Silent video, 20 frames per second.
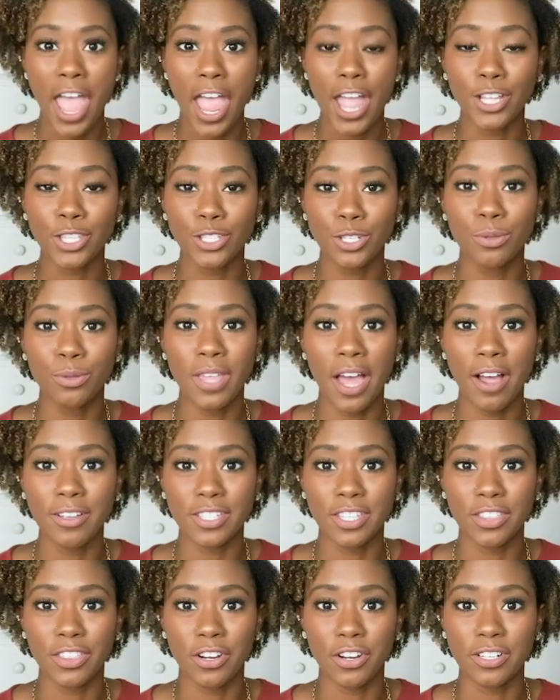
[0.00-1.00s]
In
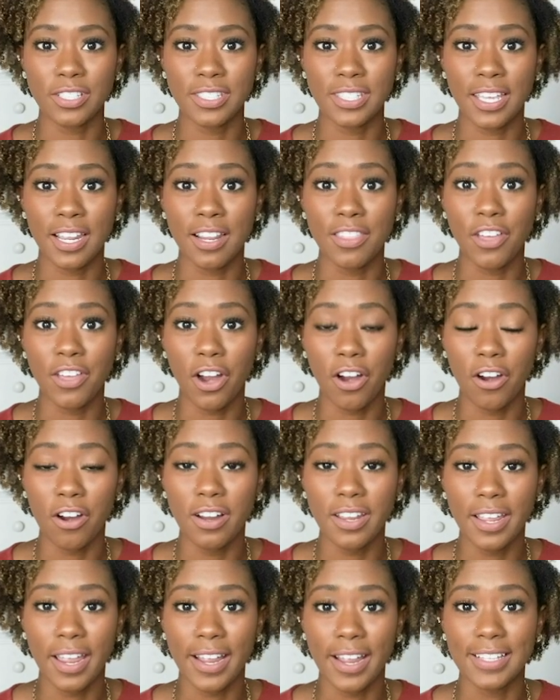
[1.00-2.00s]
2013, the
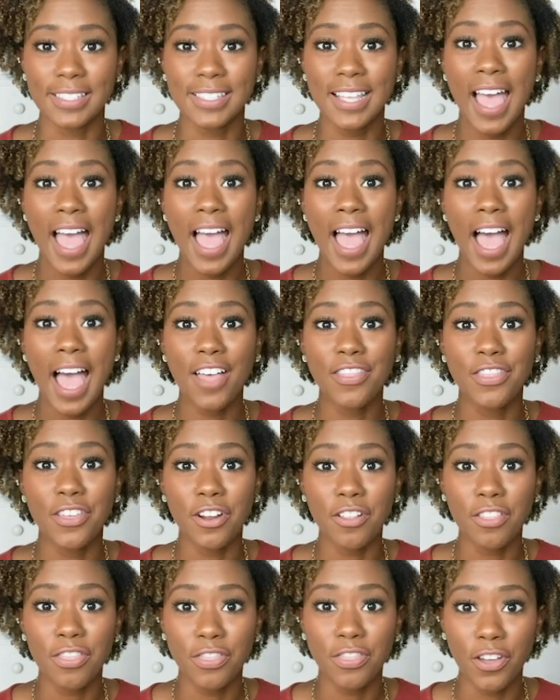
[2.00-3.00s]
Hurricanes had
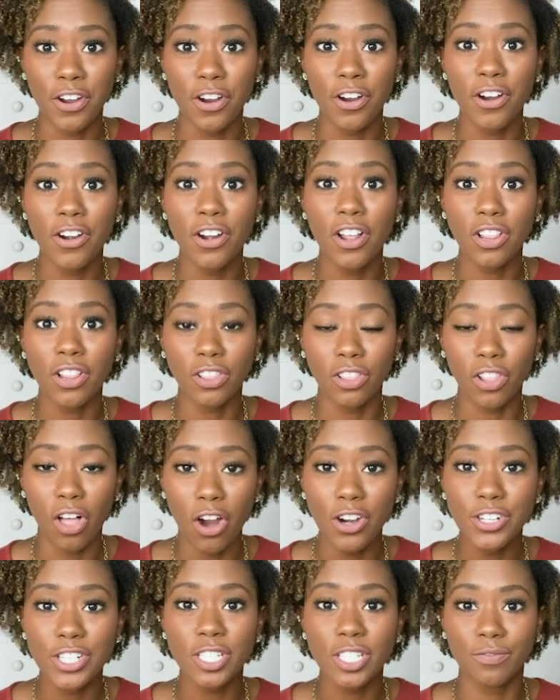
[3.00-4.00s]
their third
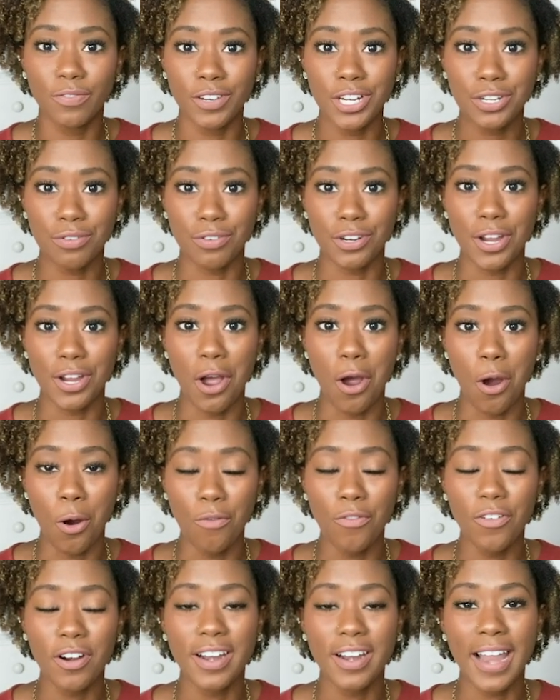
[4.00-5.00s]
largest victory
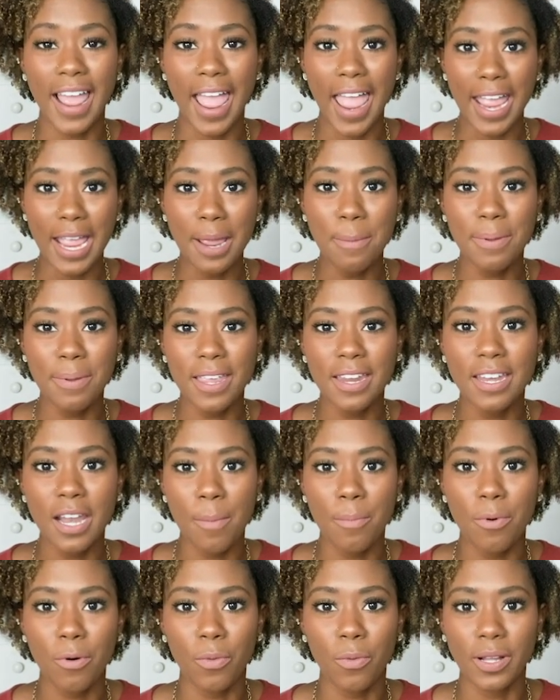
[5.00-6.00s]
over an AP
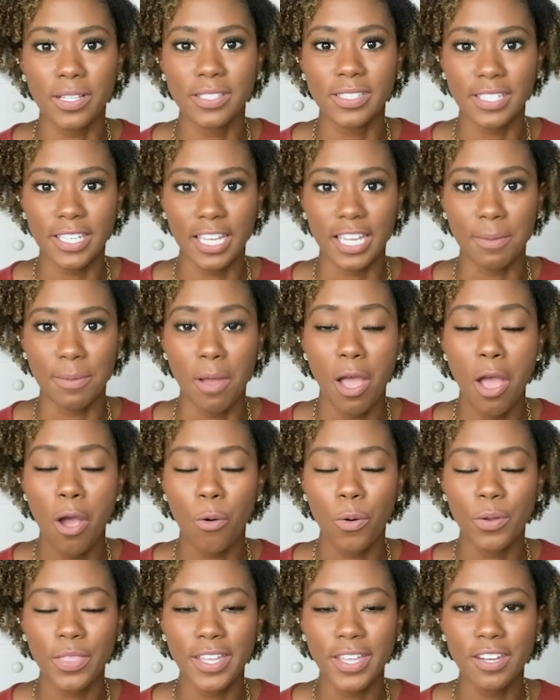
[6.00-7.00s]
number one team
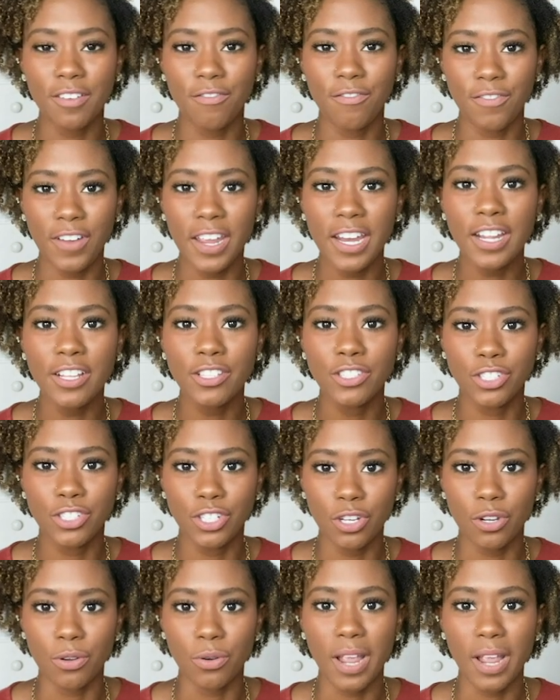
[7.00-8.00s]
when they defeated
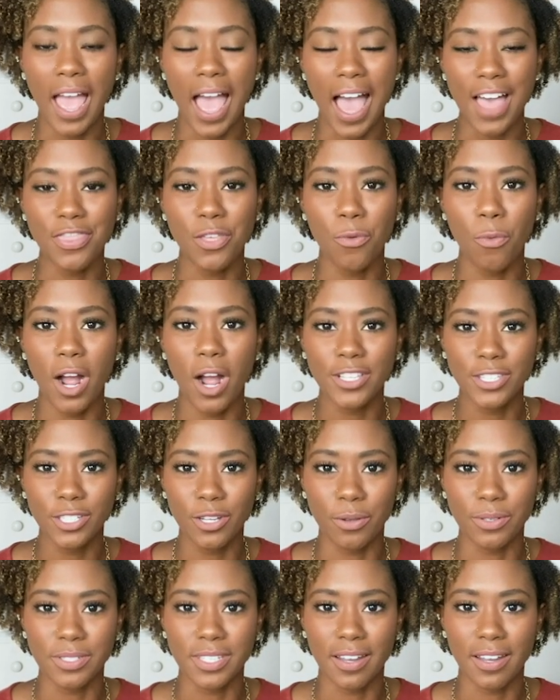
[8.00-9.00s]
Duke at the
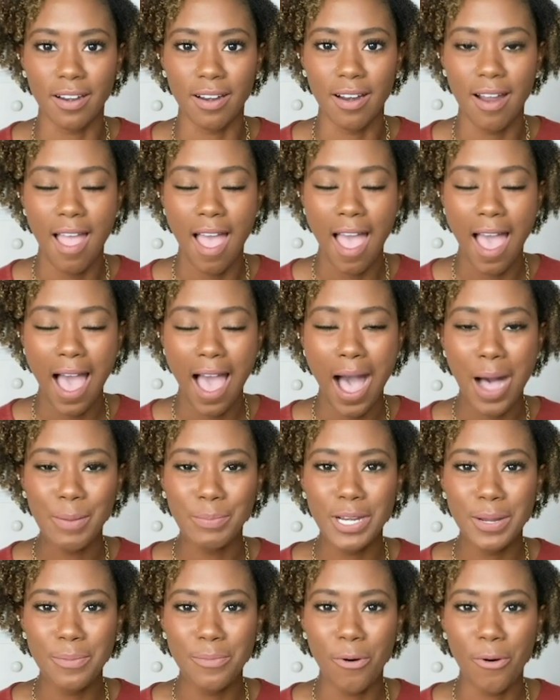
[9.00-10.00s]
Watsco Center. How
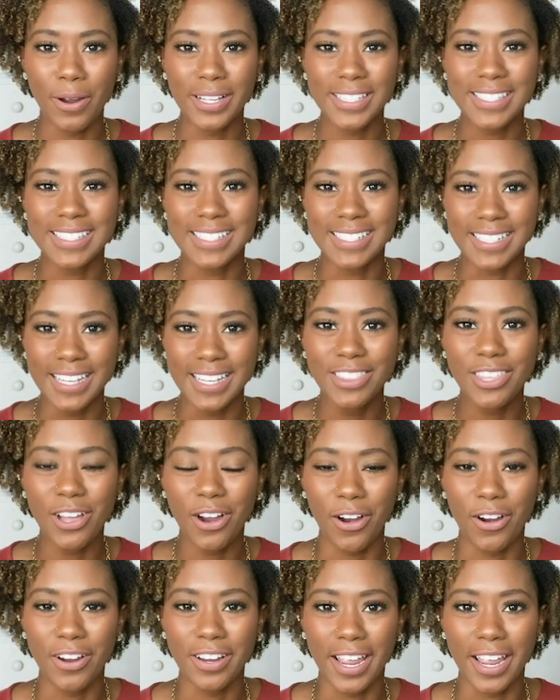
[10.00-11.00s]
many points did the
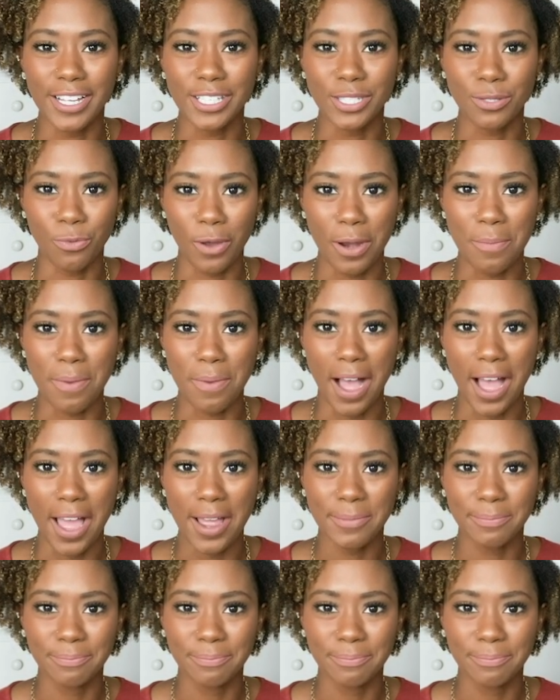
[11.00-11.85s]
Hurricanes win by?